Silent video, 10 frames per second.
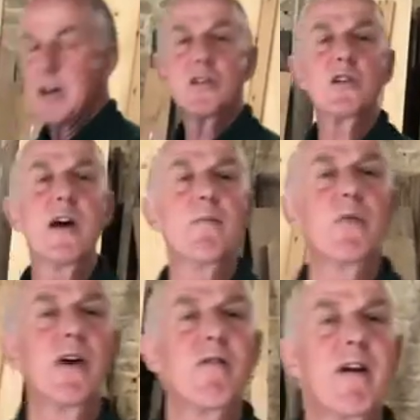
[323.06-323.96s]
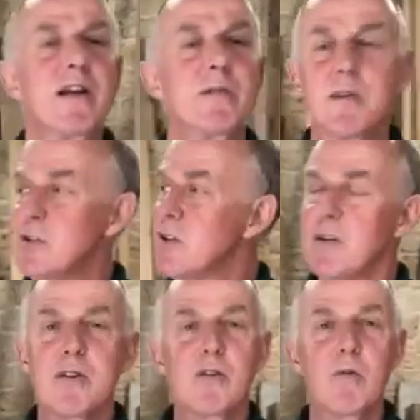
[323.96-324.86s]
a temporary arrangement, so you
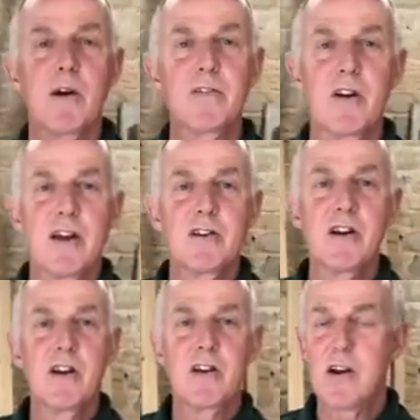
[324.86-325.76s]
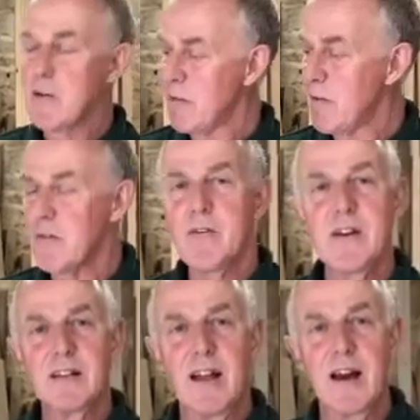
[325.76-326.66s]
can always turn it over if you
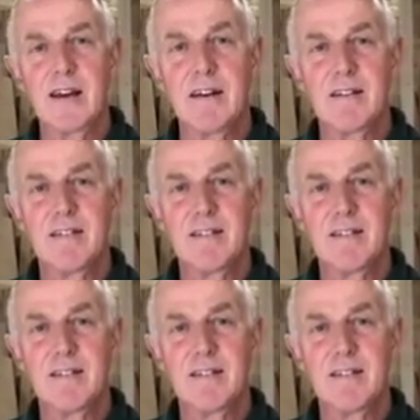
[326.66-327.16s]
feel like it.